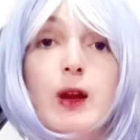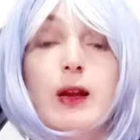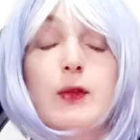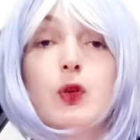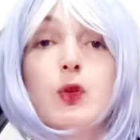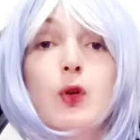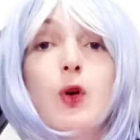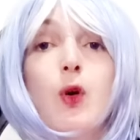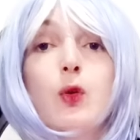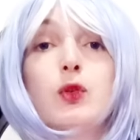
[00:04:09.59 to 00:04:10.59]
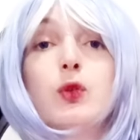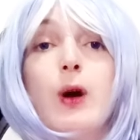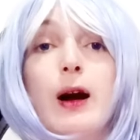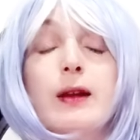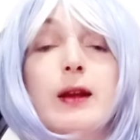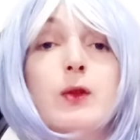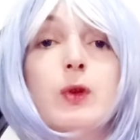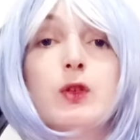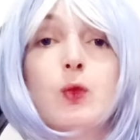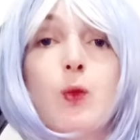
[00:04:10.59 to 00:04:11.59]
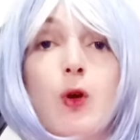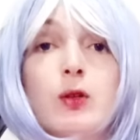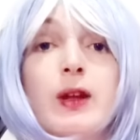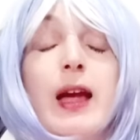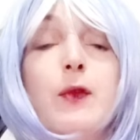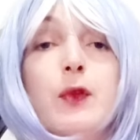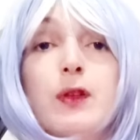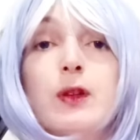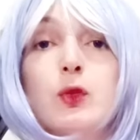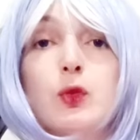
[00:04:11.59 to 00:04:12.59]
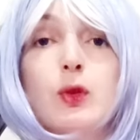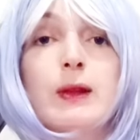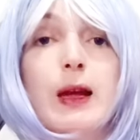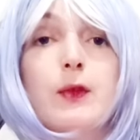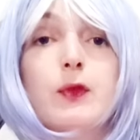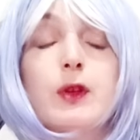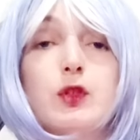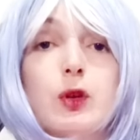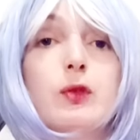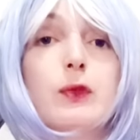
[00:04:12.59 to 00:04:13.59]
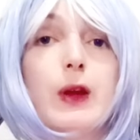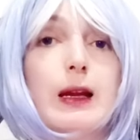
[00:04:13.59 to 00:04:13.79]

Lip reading: if you don't know who you are and what you want, everything you do in life is going to fail.